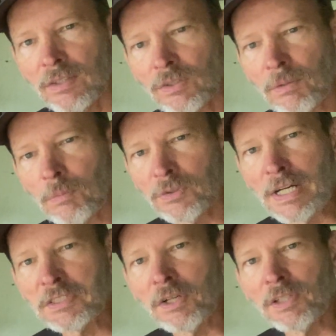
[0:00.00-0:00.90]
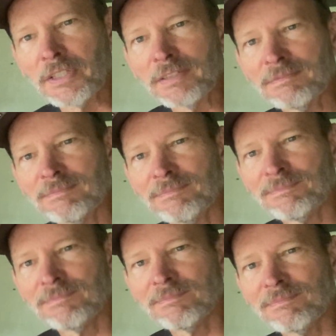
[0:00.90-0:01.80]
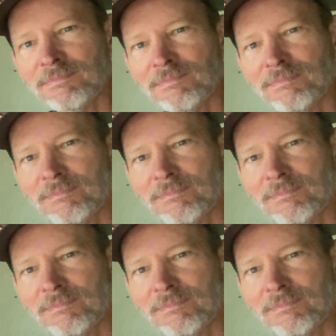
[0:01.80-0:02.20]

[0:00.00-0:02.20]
So we'll talk to y'all later. Hey, happy trails.